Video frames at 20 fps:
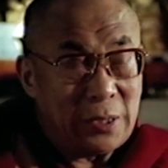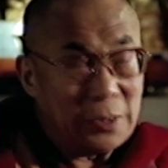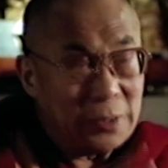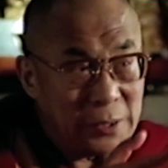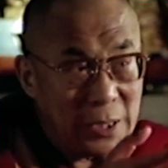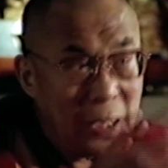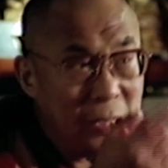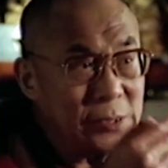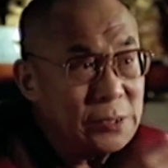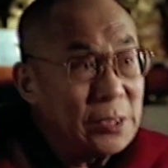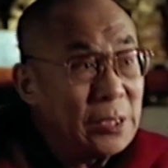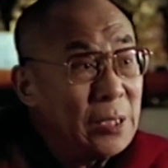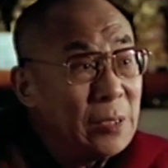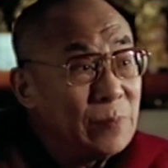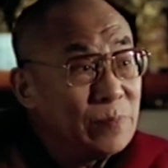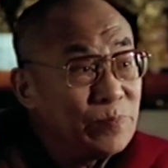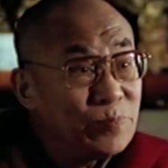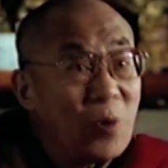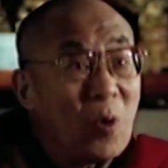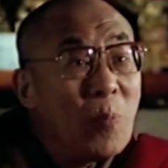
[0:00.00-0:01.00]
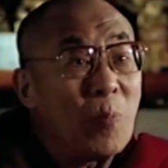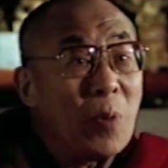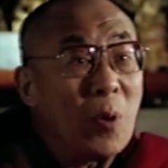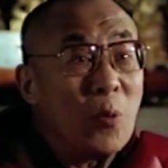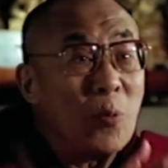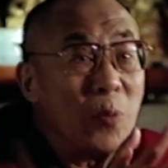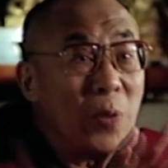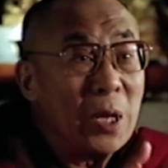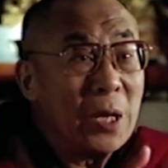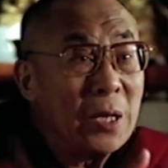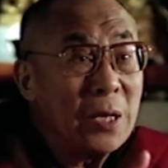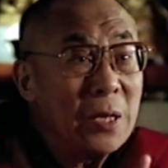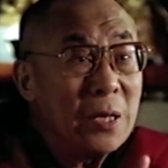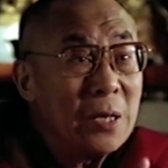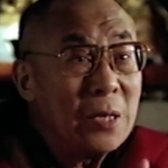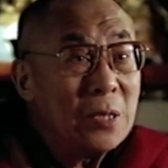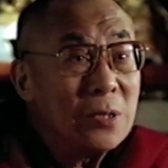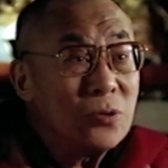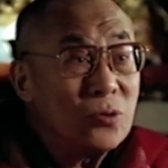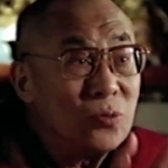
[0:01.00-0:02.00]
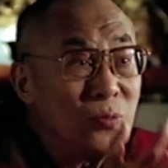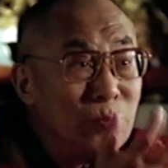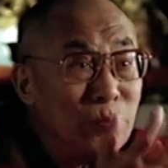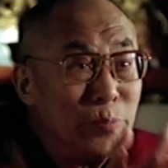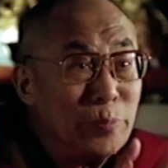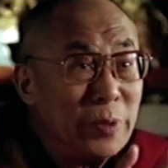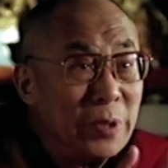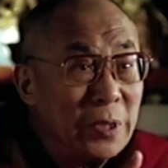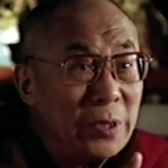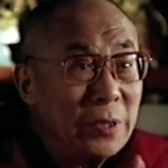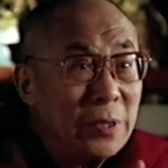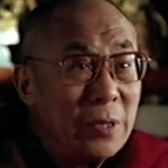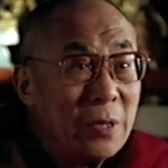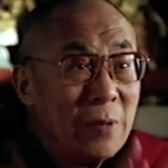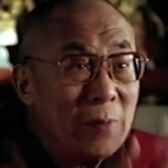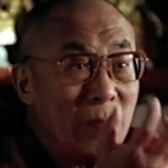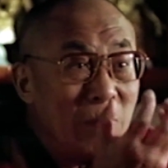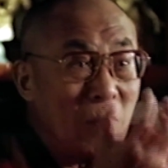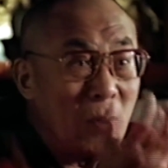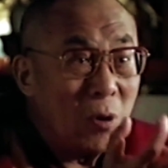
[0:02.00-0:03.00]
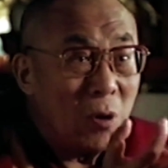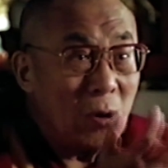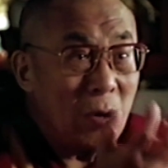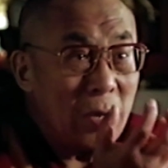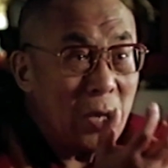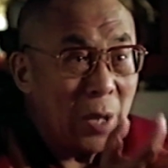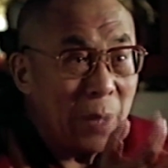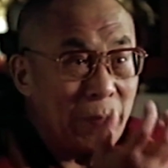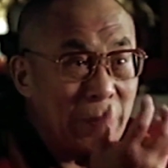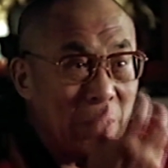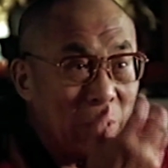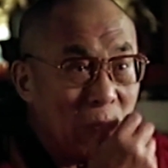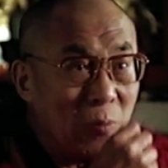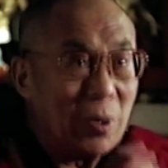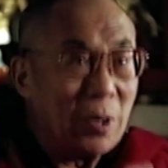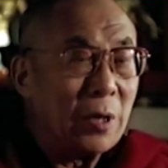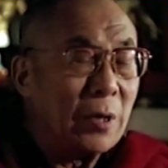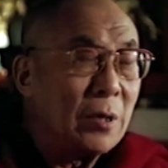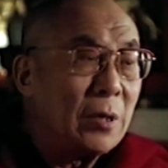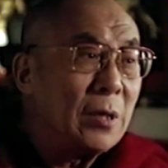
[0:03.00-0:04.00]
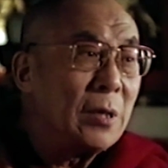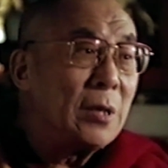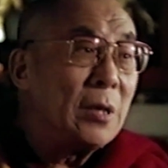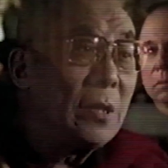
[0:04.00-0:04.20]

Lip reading: I think that's the proper way to bring more happier world.